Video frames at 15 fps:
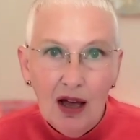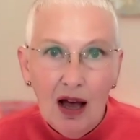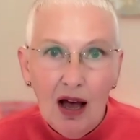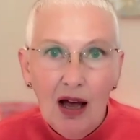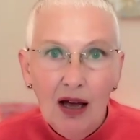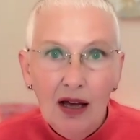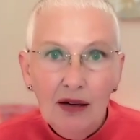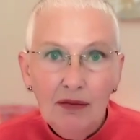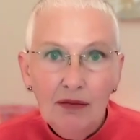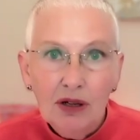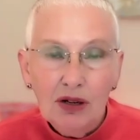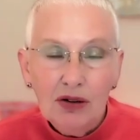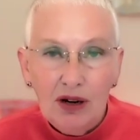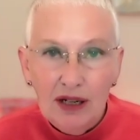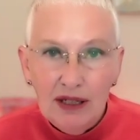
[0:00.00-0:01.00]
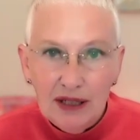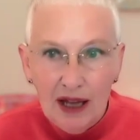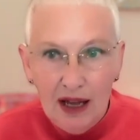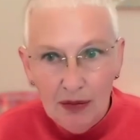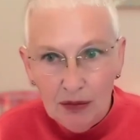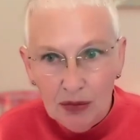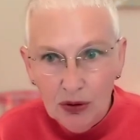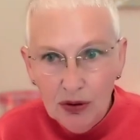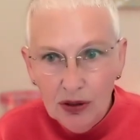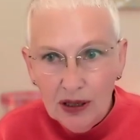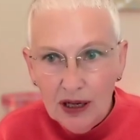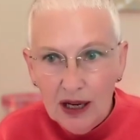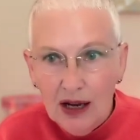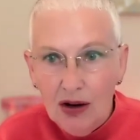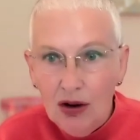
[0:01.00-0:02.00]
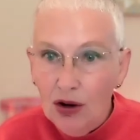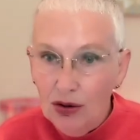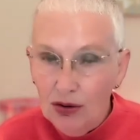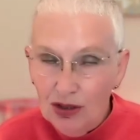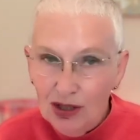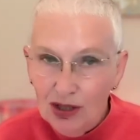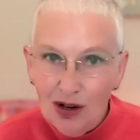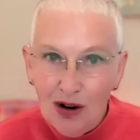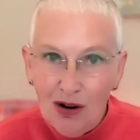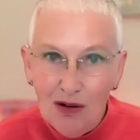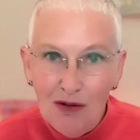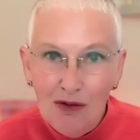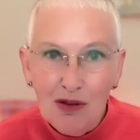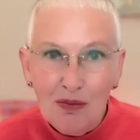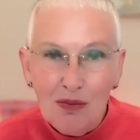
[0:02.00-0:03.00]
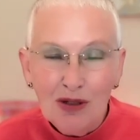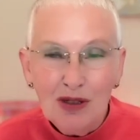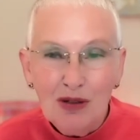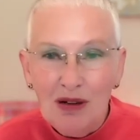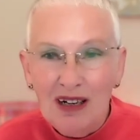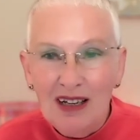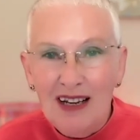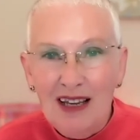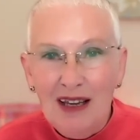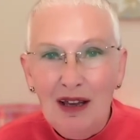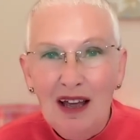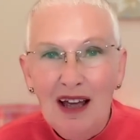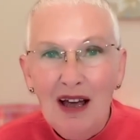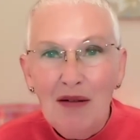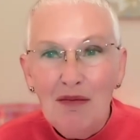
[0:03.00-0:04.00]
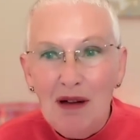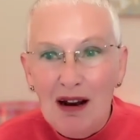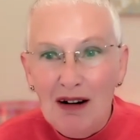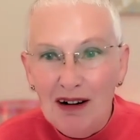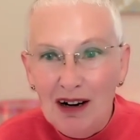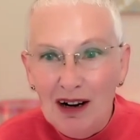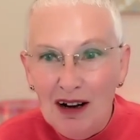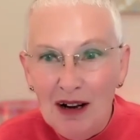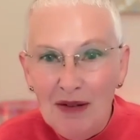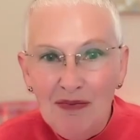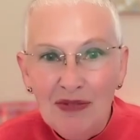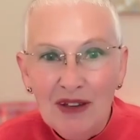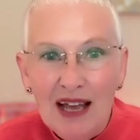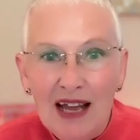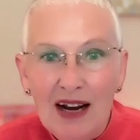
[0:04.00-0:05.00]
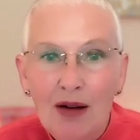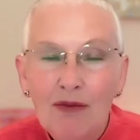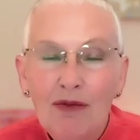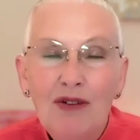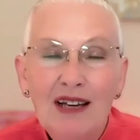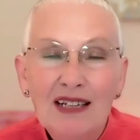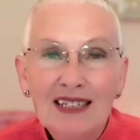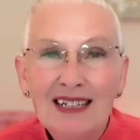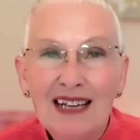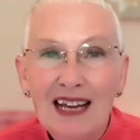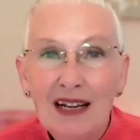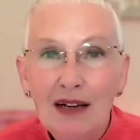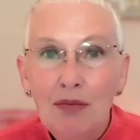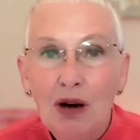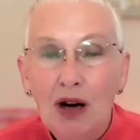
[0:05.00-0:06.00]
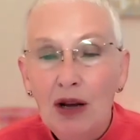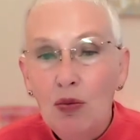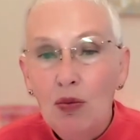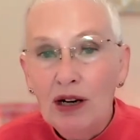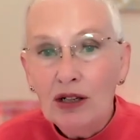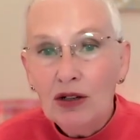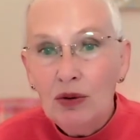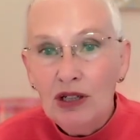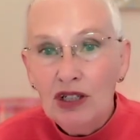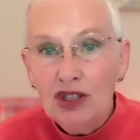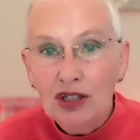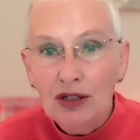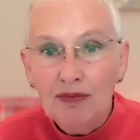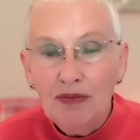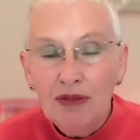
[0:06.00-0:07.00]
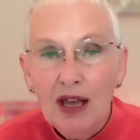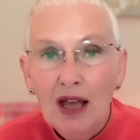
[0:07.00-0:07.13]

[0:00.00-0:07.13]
I'm Grace Ambrook, a host of the Possibility Paradigm, and I'm fascinated by one question.